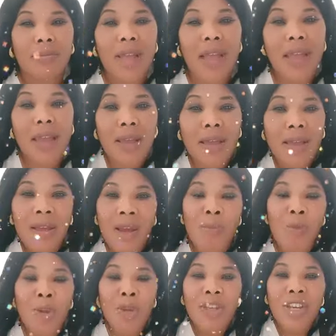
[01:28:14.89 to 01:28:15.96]
Eh?
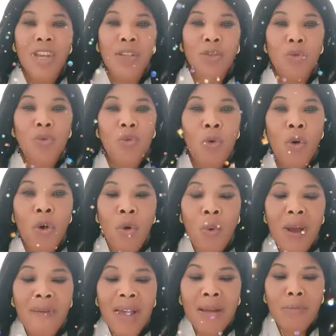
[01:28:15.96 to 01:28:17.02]
I'm on your school no who
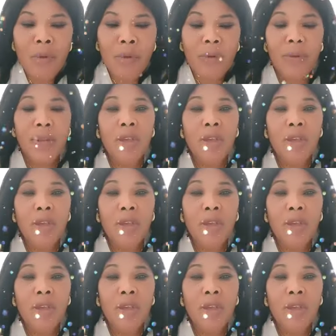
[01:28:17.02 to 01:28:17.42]
are back bone.